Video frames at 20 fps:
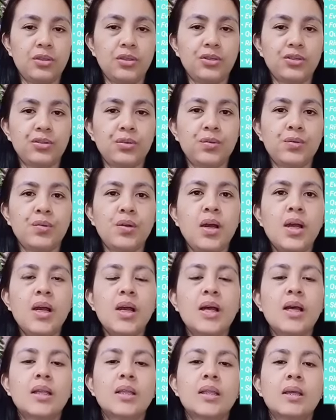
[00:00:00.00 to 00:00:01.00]
So
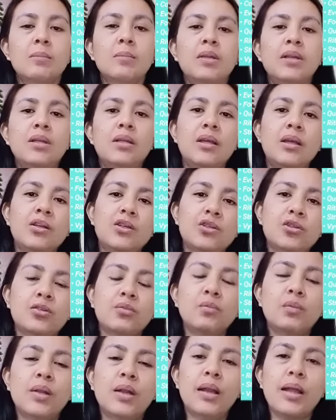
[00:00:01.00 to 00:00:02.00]
the medication
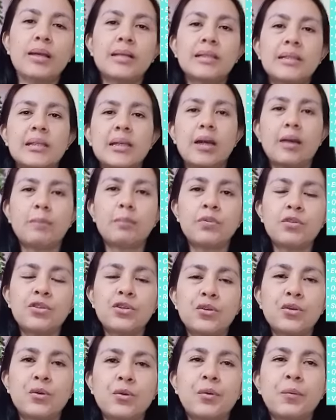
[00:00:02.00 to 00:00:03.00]
will last up
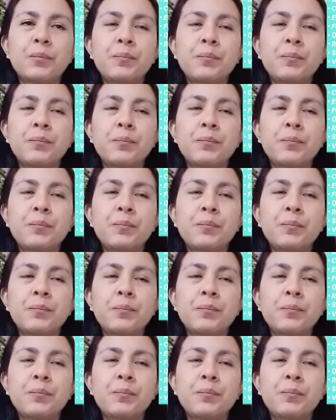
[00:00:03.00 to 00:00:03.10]
to